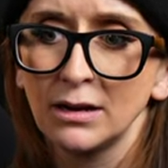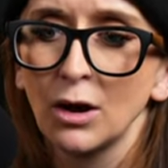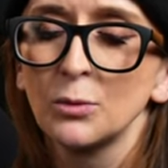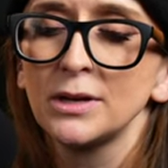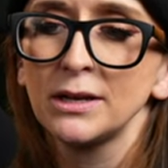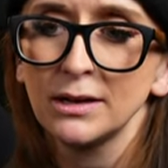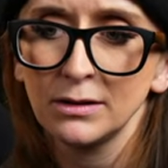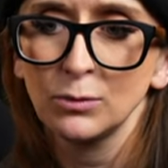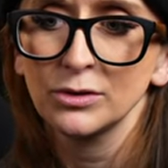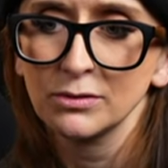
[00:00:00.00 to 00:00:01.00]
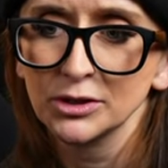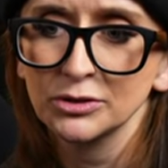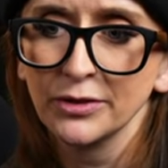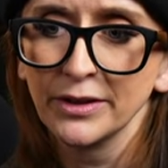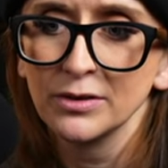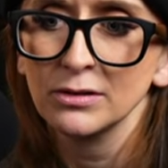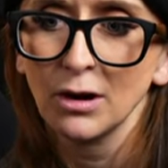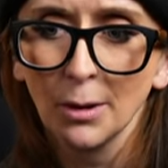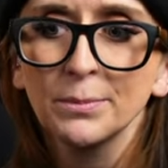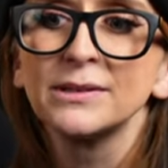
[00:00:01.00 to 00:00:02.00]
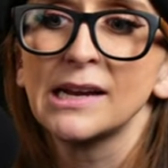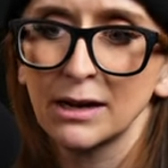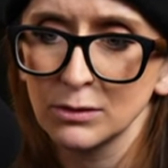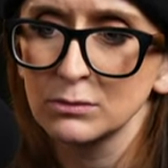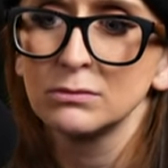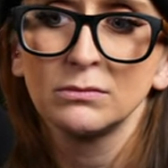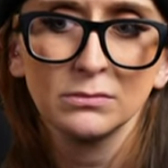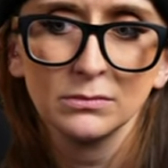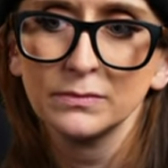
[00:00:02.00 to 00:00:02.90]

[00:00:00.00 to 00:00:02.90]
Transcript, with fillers: going in one direction or the other, up and down.